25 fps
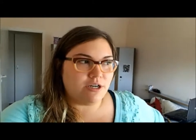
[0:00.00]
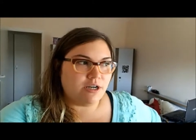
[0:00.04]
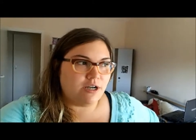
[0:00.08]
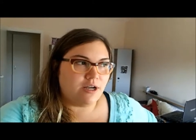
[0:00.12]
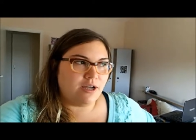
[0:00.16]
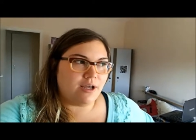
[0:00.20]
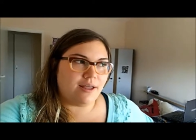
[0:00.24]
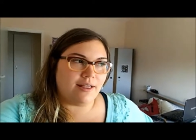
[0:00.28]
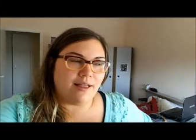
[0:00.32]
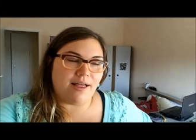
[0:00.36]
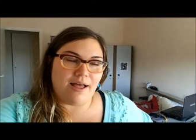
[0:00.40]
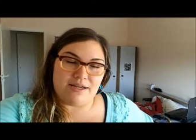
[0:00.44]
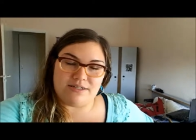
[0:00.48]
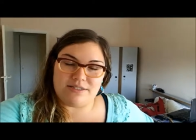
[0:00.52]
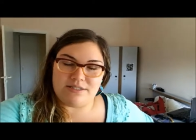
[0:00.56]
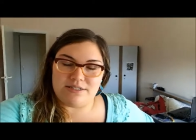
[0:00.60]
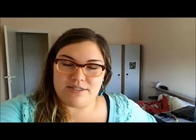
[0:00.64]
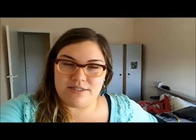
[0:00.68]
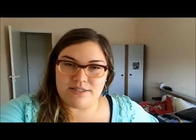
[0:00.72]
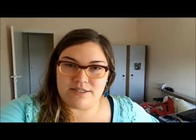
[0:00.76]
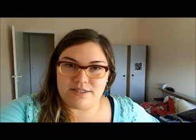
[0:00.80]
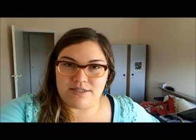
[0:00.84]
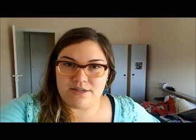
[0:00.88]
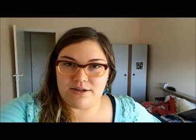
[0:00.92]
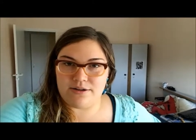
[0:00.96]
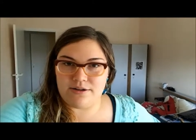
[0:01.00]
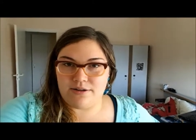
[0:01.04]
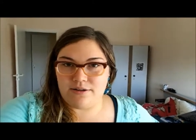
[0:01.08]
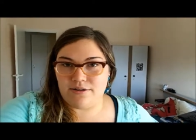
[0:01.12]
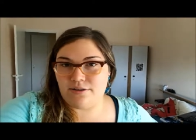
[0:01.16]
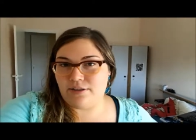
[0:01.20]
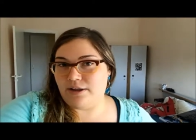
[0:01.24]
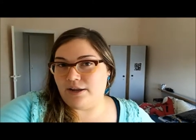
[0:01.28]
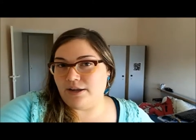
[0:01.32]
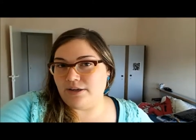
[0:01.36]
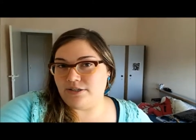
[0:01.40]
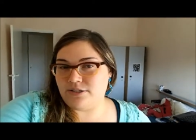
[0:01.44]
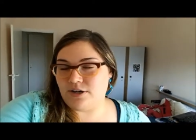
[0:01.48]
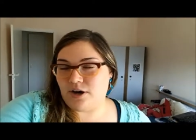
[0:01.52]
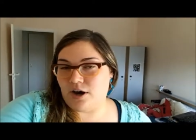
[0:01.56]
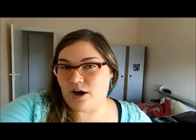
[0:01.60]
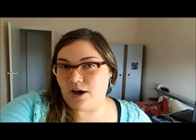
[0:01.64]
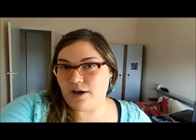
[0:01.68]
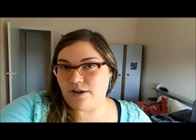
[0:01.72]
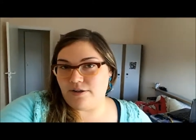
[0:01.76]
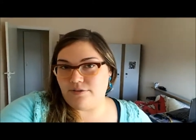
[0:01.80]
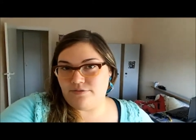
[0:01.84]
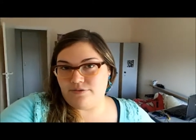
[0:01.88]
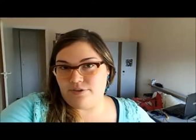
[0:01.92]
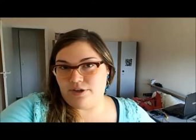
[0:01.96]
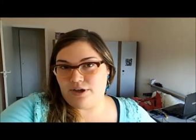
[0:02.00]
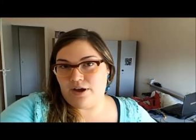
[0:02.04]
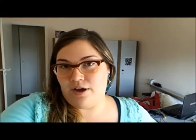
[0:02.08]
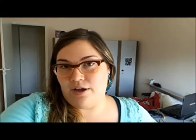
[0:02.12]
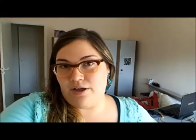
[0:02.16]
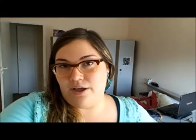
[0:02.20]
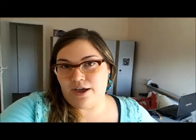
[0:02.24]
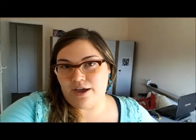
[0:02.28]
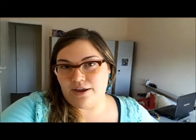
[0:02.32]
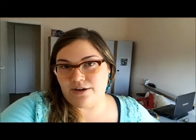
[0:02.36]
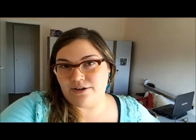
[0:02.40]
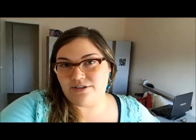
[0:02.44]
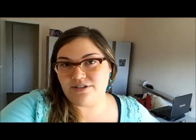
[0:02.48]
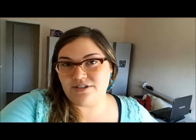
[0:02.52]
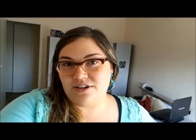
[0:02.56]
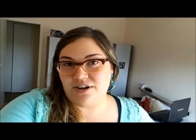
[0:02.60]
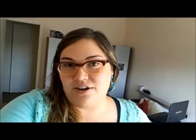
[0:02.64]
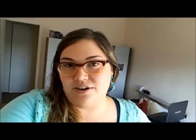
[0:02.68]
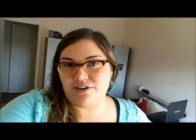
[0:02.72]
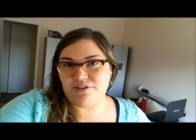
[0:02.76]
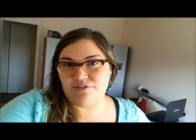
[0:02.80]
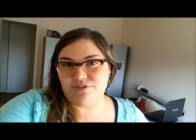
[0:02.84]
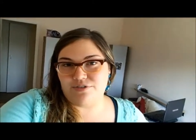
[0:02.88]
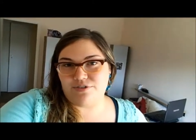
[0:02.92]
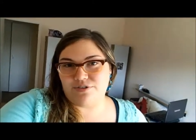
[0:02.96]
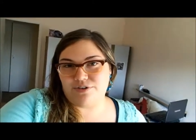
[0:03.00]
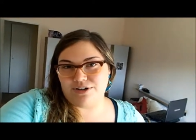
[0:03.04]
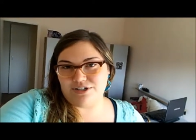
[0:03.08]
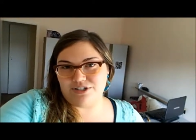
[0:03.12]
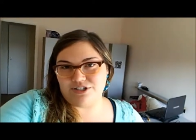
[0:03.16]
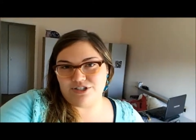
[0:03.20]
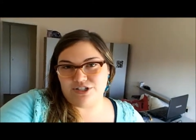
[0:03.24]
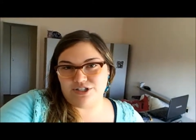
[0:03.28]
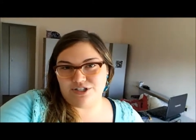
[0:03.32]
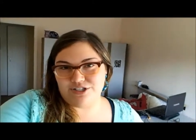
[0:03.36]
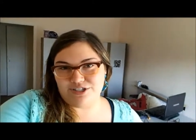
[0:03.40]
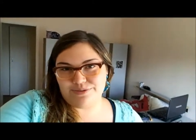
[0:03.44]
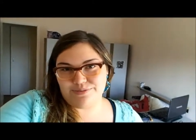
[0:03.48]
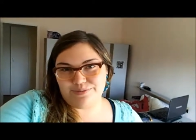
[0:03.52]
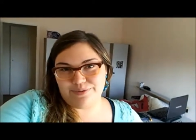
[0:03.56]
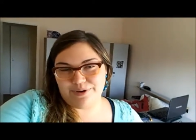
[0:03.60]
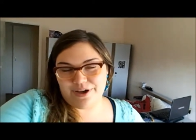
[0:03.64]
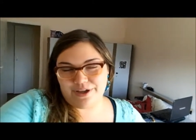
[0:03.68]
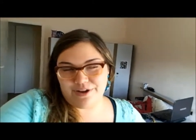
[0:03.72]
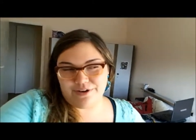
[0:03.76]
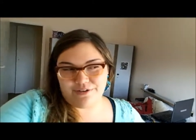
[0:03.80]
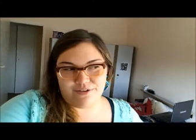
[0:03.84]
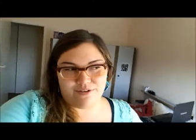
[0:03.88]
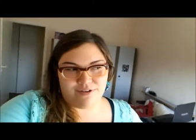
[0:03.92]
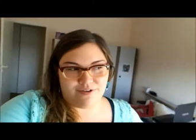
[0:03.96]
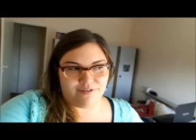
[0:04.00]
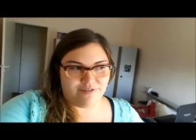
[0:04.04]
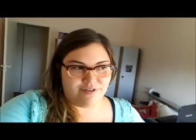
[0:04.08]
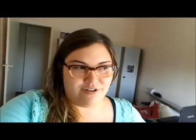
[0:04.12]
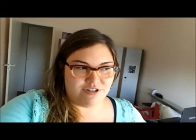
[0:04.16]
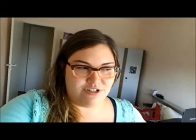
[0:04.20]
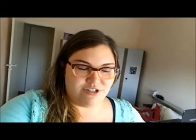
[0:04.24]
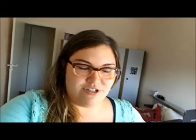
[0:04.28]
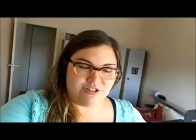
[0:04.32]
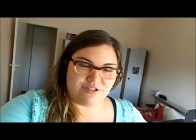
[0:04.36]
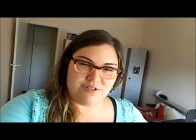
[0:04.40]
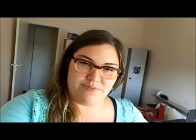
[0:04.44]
classes that I taught. They all had a ton of questions, but I don't know if it's just